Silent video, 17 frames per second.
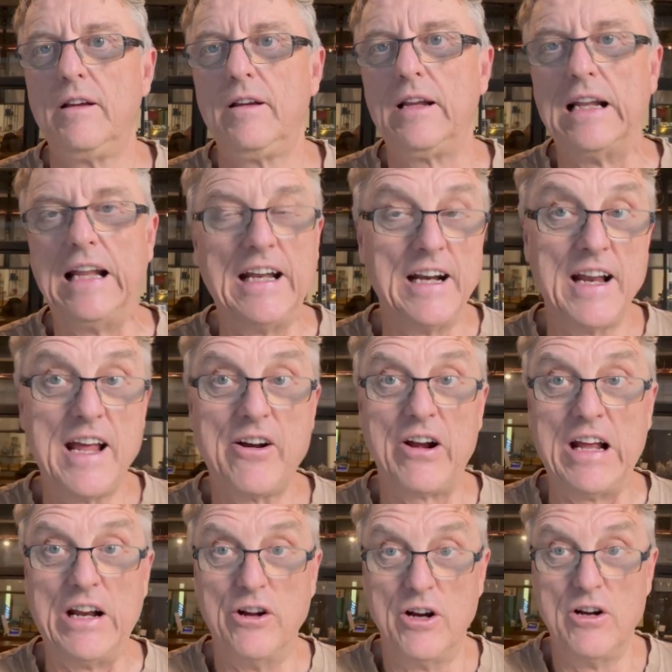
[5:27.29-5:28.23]
Glenn and
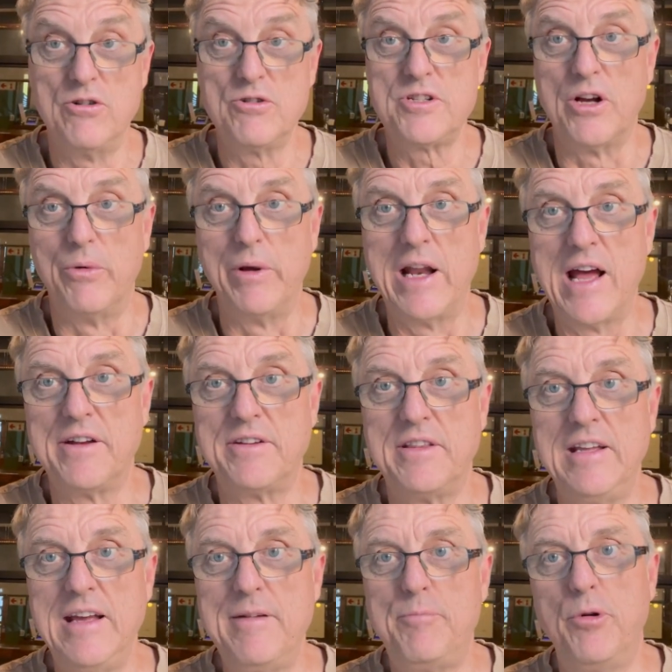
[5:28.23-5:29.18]
Harry and I also went out
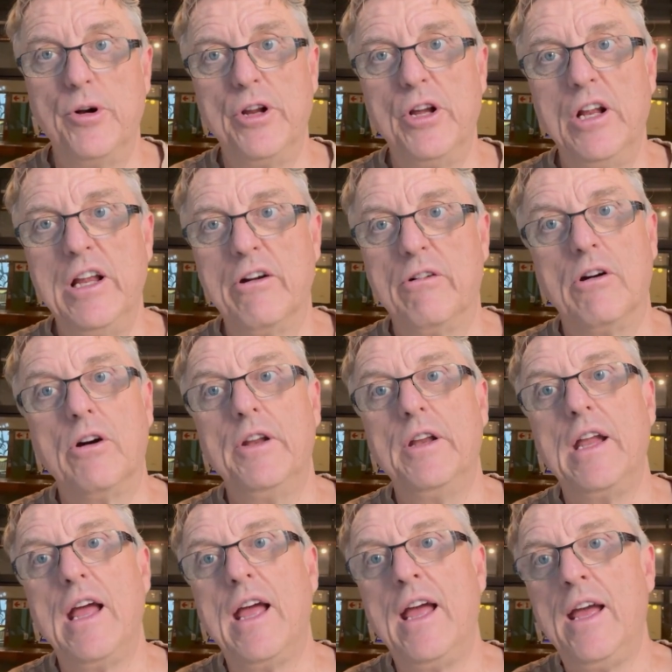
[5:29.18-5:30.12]
to the airport earlier
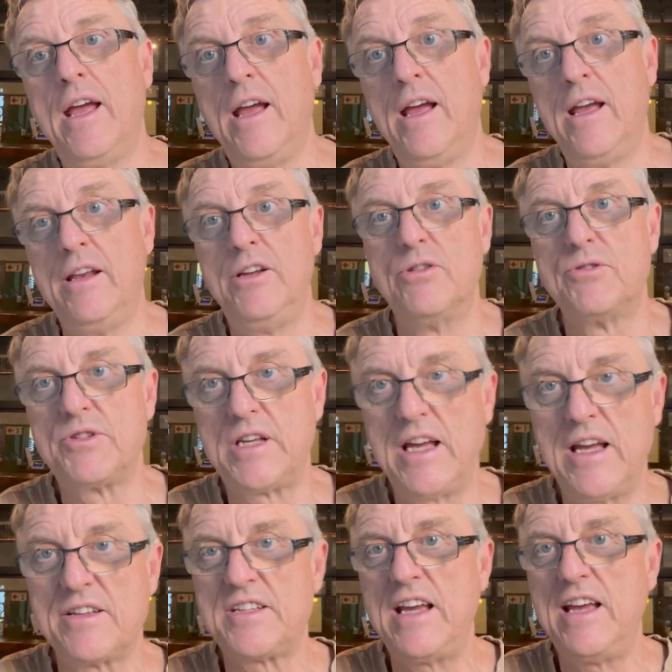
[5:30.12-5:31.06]
on, and you'll
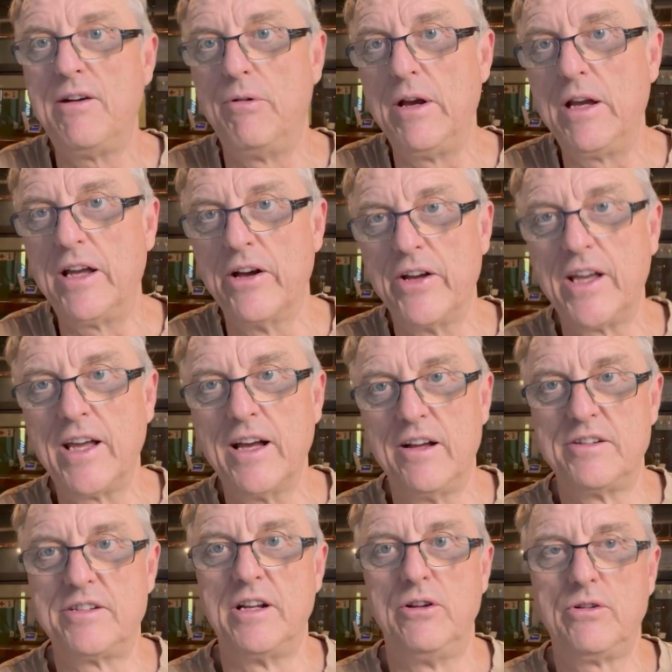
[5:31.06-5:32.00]
see us here. We're going
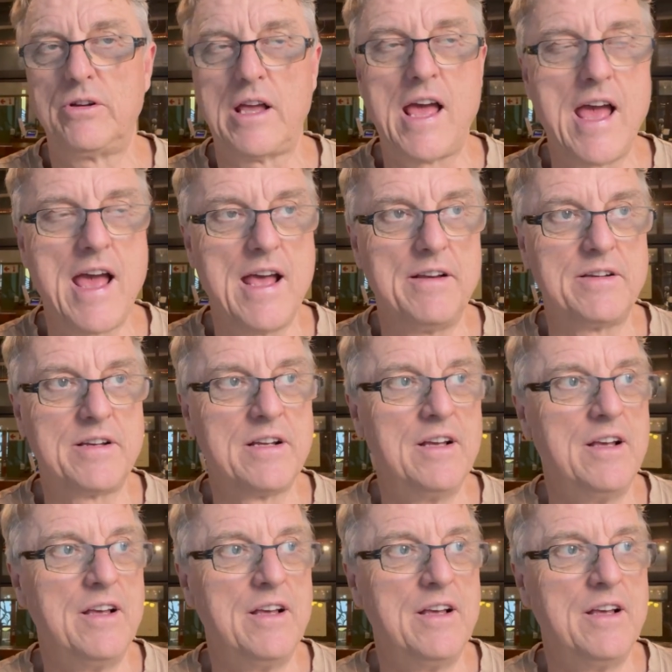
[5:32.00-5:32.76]
out to look at